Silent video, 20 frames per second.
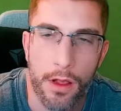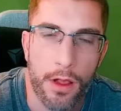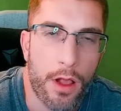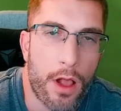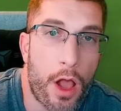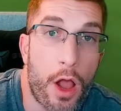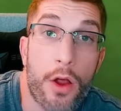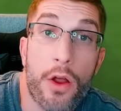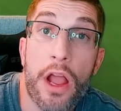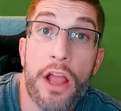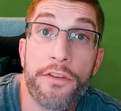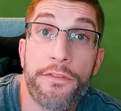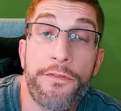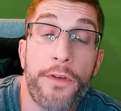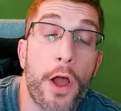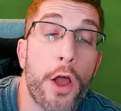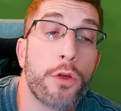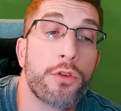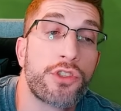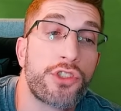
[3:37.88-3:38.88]
All right,
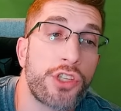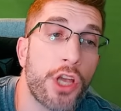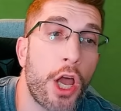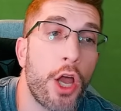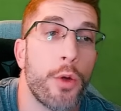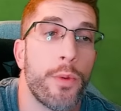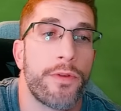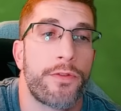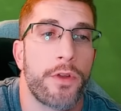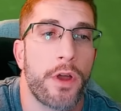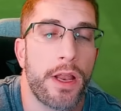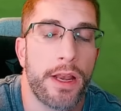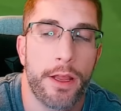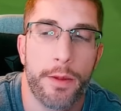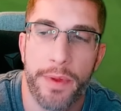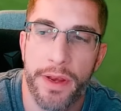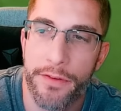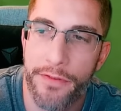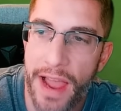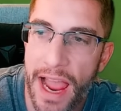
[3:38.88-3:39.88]
folks, so we've got a
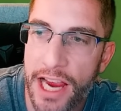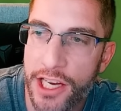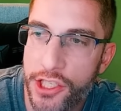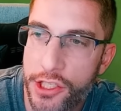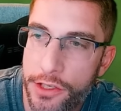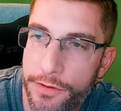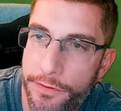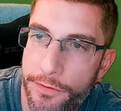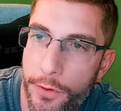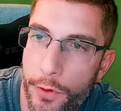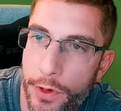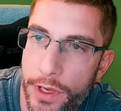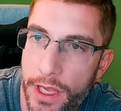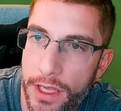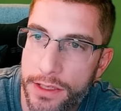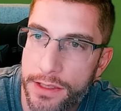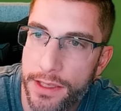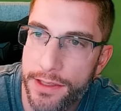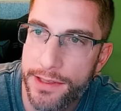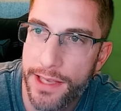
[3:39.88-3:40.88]
little bit of action for
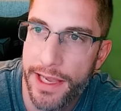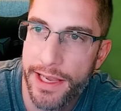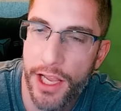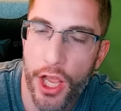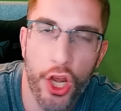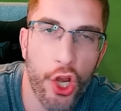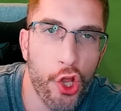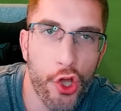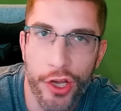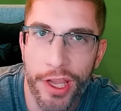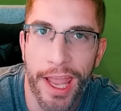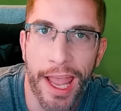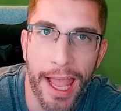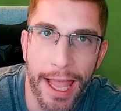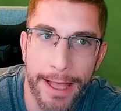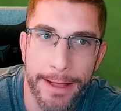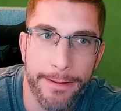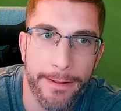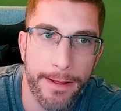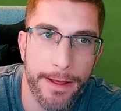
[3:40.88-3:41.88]
you to take a look
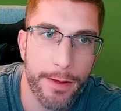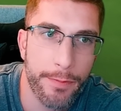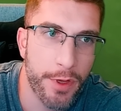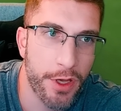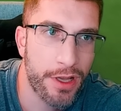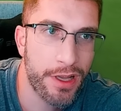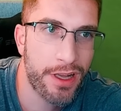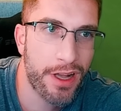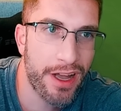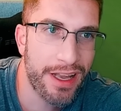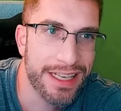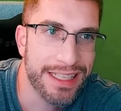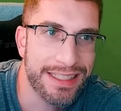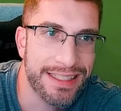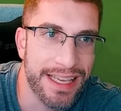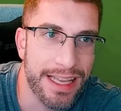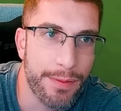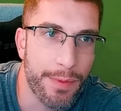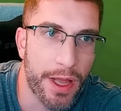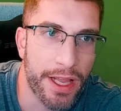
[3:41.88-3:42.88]
at. You can kind of
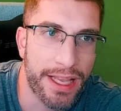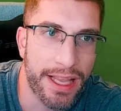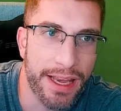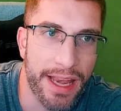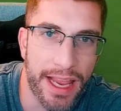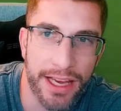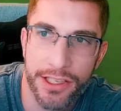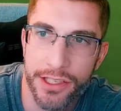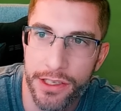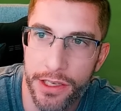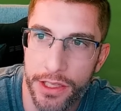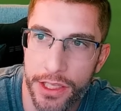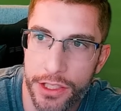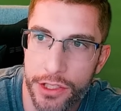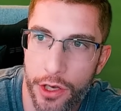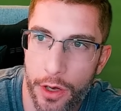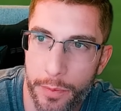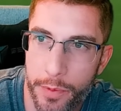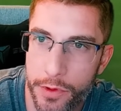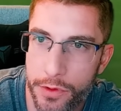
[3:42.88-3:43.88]
see my connection at the
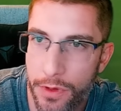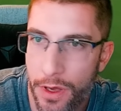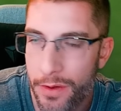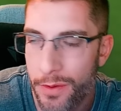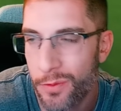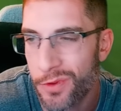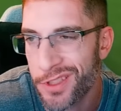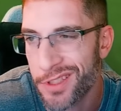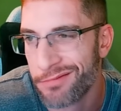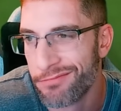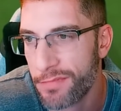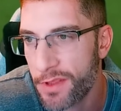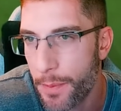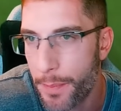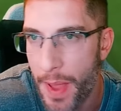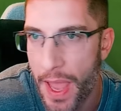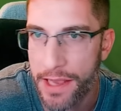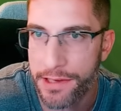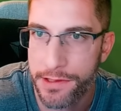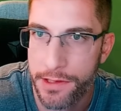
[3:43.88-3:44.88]
top as well. It wasn't the
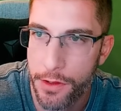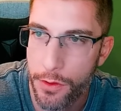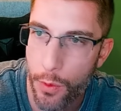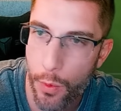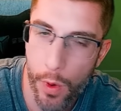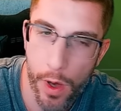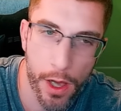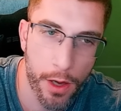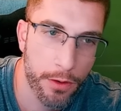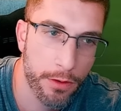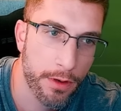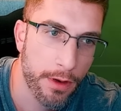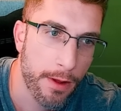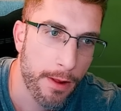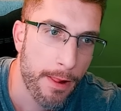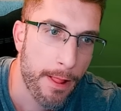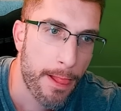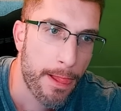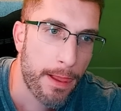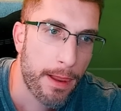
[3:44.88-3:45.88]
best in the world.
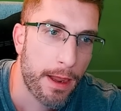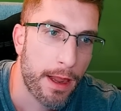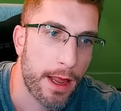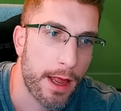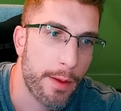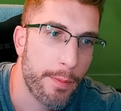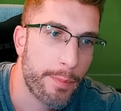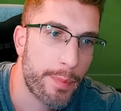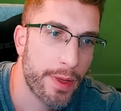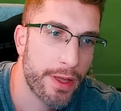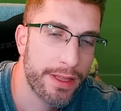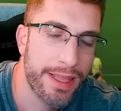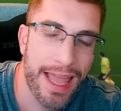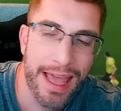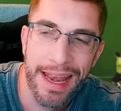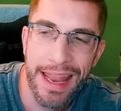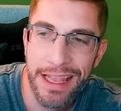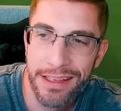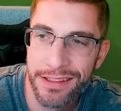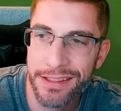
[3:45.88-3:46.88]
But
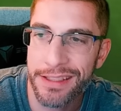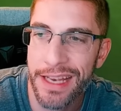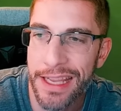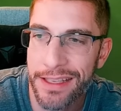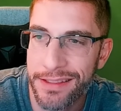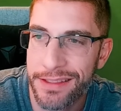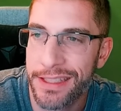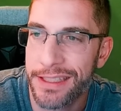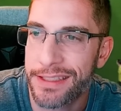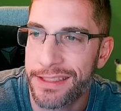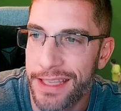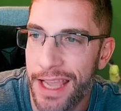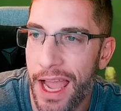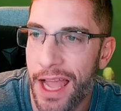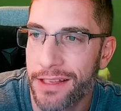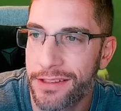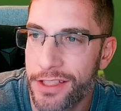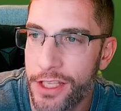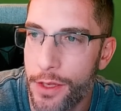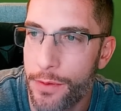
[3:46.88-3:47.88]
yeah, let's
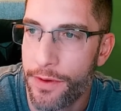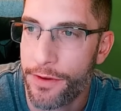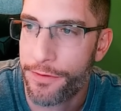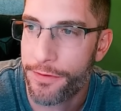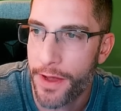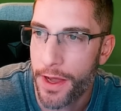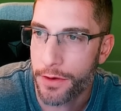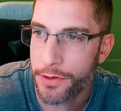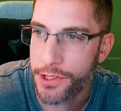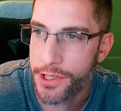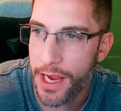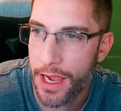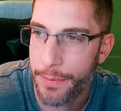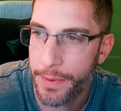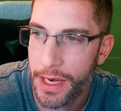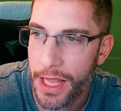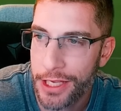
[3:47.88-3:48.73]
discuss UFL, shall we?